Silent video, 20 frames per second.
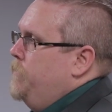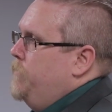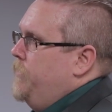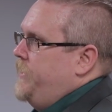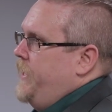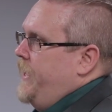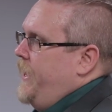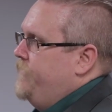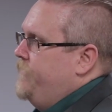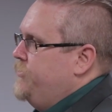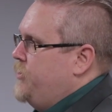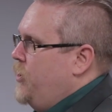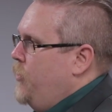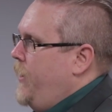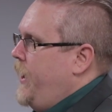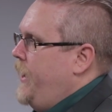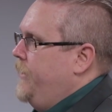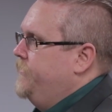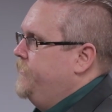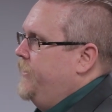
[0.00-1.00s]
But they have
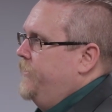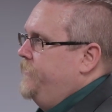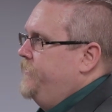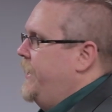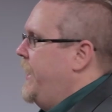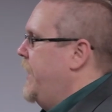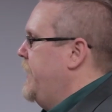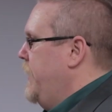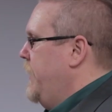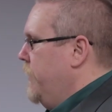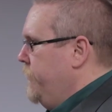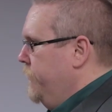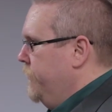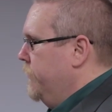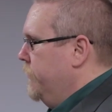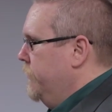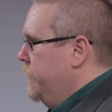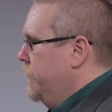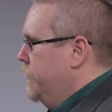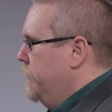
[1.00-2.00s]
no access to any
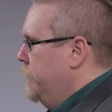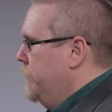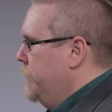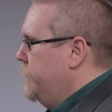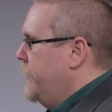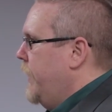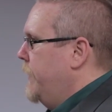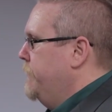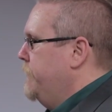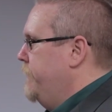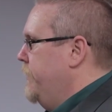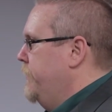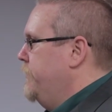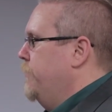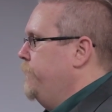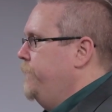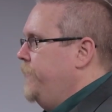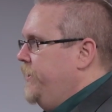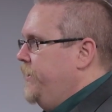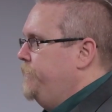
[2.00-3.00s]
other type of internet,
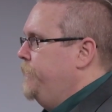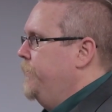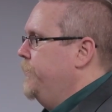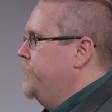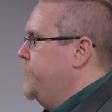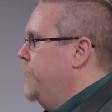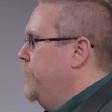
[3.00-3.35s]
no Facebook,